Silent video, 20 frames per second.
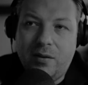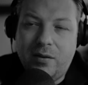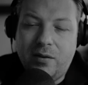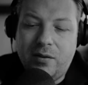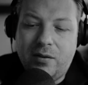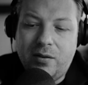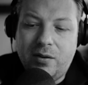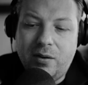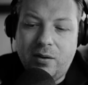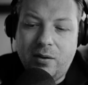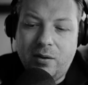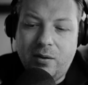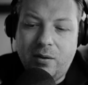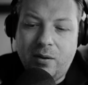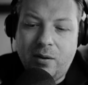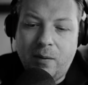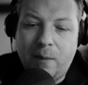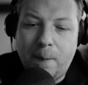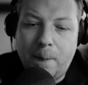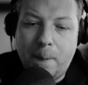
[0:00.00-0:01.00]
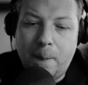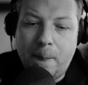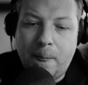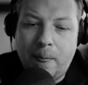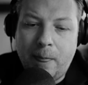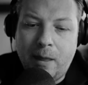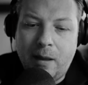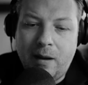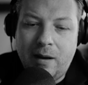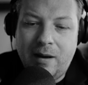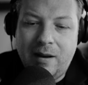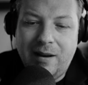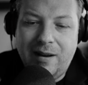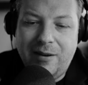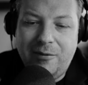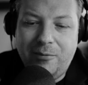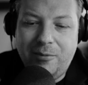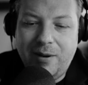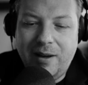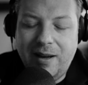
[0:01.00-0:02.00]
So
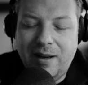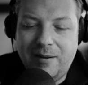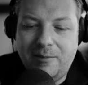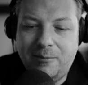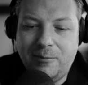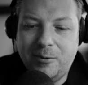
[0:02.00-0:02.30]
if we can